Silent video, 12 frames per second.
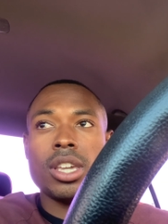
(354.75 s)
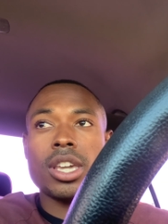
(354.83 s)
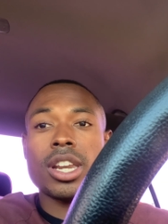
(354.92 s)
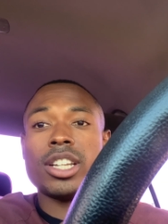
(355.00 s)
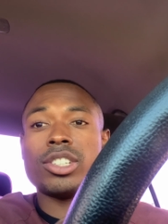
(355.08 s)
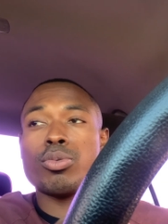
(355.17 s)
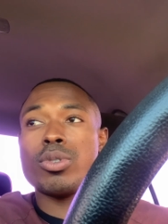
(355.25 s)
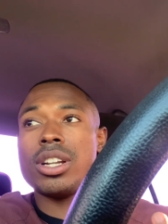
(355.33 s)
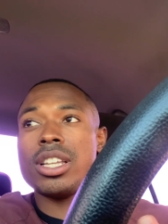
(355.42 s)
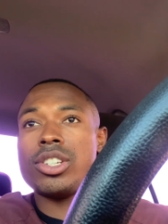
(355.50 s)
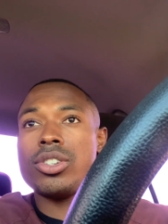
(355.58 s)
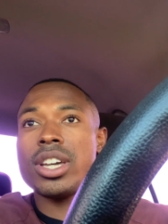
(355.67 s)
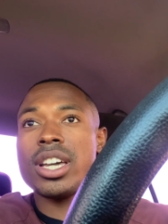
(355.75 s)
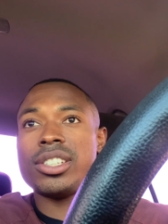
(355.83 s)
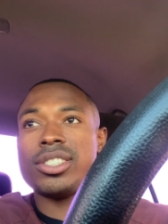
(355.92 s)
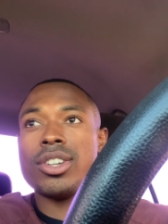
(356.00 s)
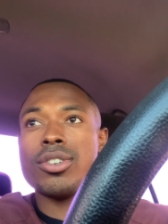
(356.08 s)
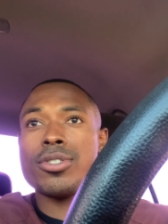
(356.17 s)
And I just want to let you
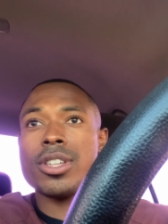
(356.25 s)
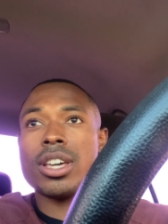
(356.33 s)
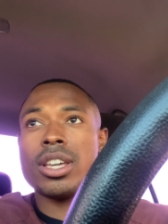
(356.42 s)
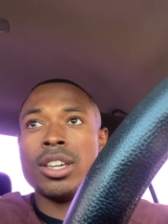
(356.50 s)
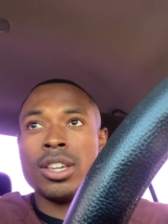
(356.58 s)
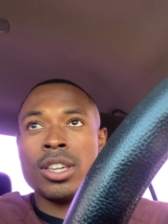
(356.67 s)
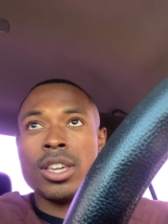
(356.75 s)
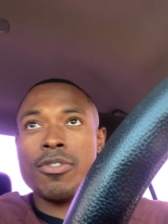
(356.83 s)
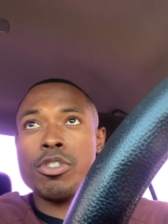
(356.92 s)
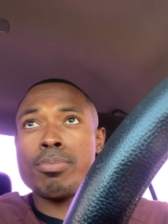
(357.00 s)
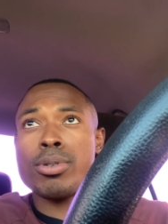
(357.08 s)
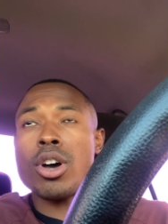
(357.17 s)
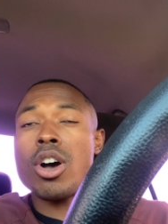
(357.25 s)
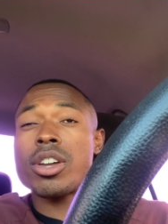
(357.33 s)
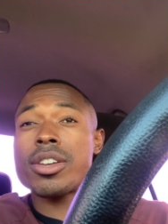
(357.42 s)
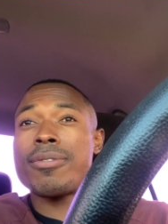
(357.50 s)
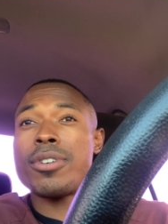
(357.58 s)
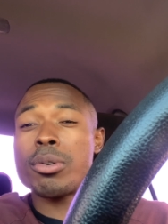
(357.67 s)
guys know that if you put all
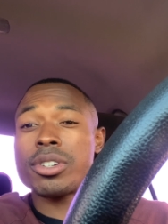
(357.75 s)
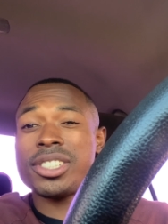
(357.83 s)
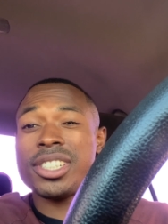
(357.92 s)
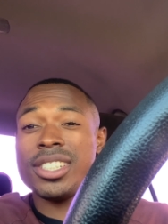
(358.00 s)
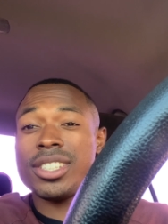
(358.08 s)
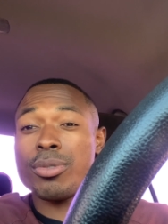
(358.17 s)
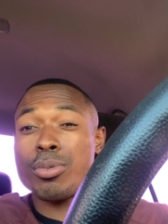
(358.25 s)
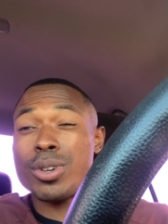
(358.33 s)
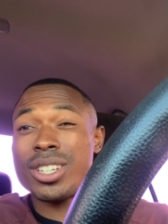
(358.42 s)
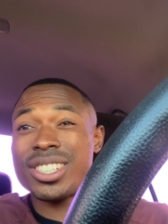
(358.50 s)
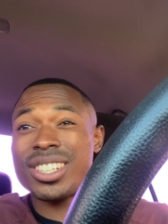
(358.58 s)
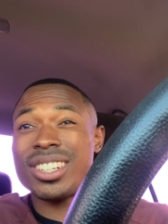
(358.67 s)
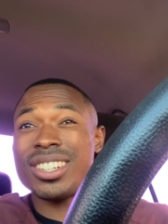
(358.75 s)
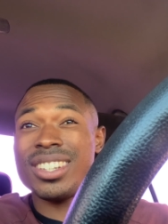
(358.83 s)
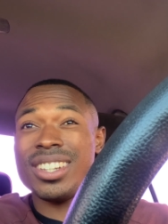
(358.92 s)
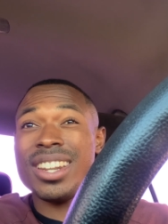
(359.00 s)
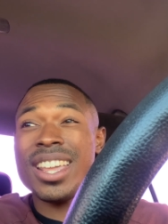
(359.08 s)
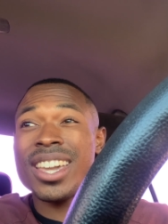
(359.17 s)
your focus into what's
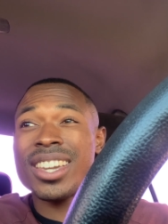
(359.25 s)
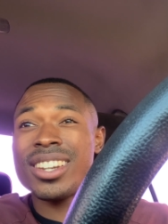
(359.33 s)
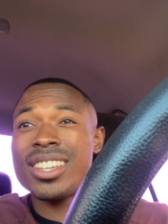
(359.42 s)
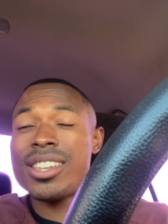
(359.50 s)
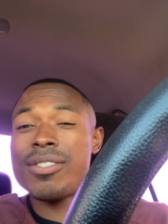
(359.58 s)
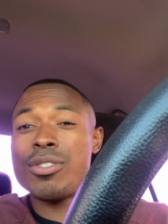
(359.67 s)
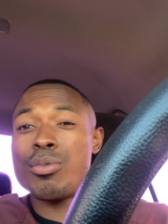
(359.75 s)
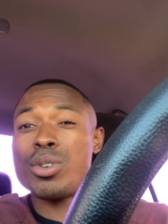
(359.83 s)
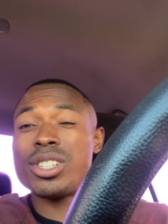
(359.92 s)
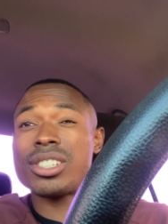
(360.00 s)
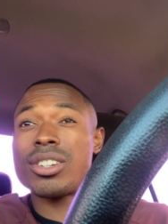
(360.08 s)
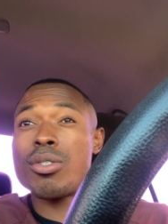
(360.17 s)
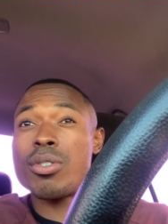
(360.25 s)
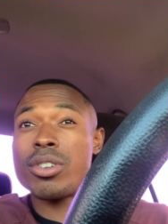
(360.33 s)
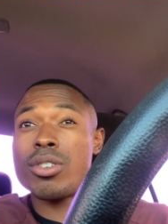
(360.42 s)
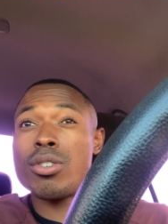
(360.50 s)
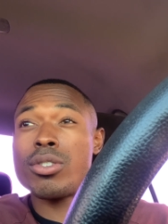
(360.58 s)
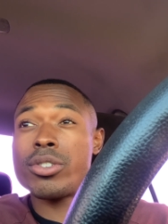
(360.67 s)
negative and what's going
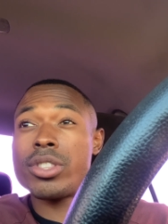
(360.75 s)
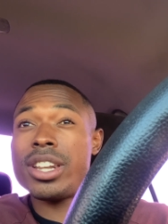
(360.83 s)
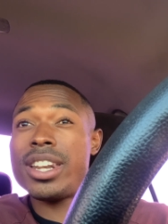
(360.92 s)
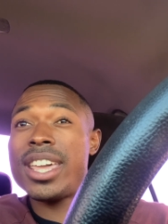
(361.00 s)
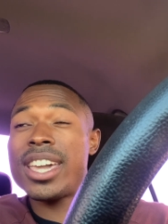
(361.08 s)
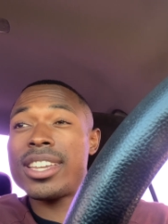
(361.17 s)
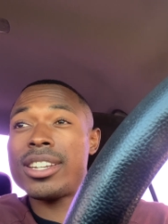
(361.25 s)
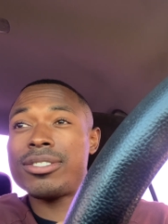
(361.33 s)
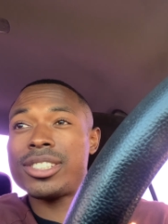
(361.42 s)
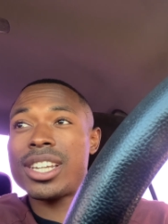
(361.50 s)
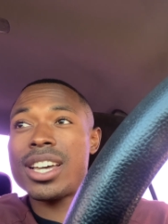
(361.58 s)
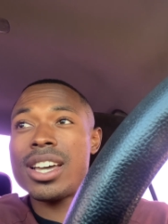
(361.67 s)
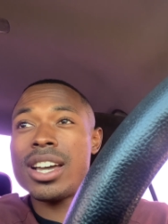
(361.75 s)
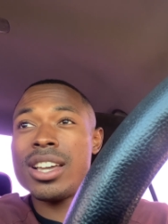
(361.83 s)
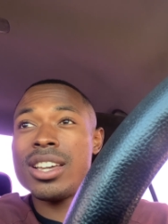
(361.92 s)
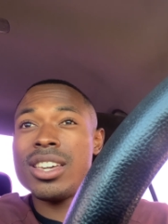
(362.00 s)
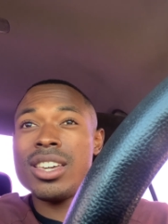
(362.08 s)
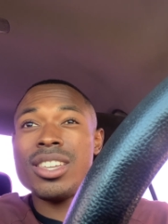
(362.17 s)
on on the negative side,
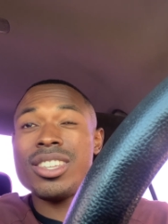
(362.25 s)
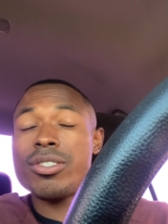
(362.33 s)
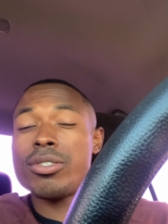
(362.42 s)
you're